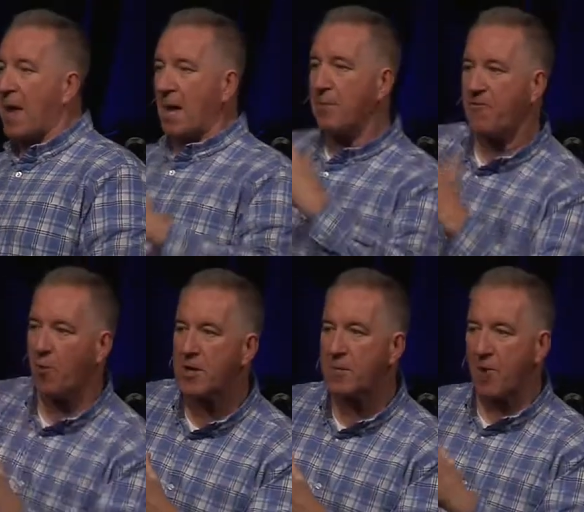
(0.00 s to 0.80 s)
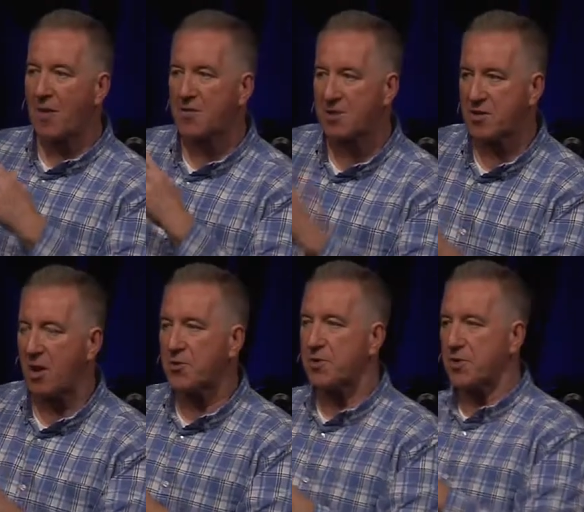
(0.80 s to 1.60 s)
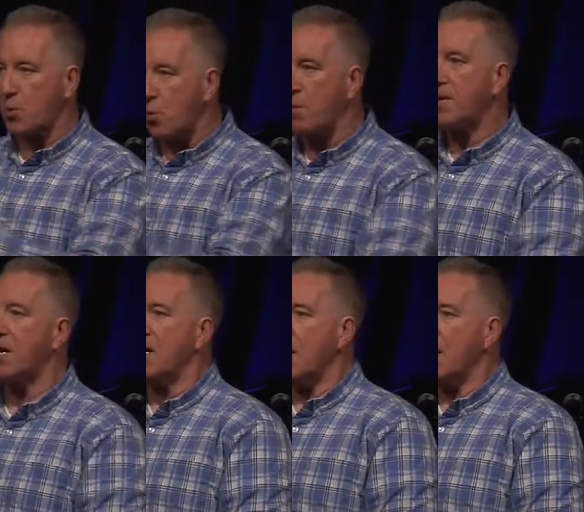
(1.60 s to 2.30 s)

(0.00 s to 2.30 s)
and before they brought this adulterous woman